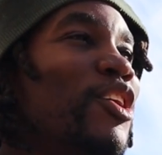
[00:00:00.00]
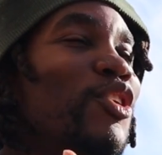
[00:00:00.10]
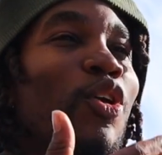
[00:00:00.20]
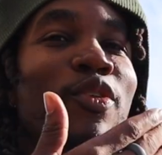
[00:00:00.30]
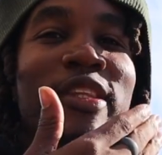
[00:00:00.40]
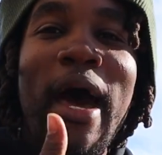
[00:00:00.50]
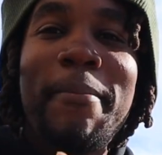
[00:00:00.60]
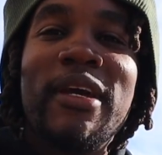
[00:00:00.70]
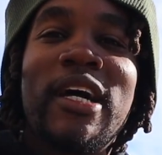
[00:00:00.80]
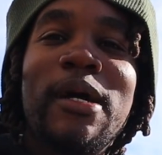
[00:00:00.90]
you know,
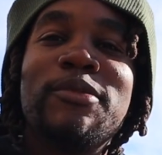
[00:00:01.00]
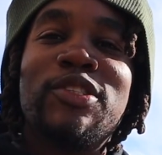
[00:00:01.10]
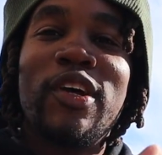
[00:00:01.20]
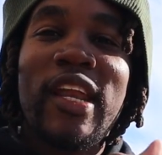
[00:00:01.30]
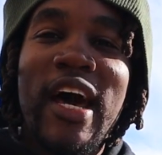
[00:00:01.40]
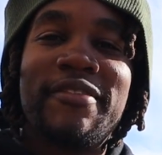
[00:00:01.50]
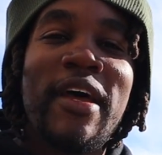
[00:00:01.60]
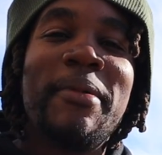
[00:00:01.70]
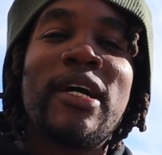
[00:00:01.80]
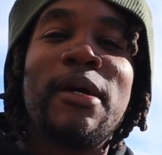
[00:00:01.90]
that becomes your life,
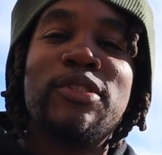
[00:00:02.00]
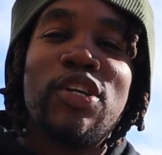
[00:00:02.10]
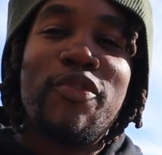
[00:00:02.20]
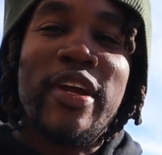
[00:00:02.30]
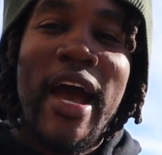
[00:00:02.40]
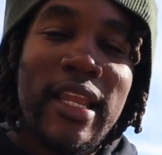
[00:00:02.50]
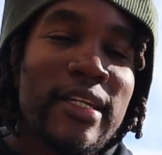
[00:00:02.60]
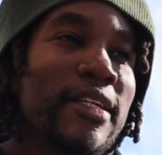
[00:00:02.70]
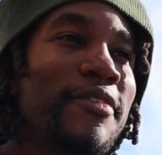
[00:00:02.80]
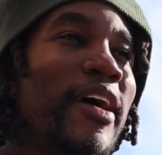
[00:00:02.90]
that becomes your
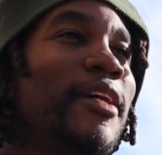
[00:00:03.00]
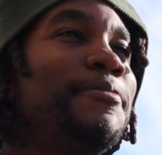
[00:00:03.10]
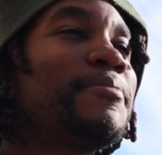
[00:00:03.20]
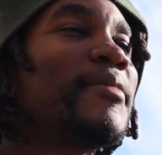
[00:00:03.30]
reality, right?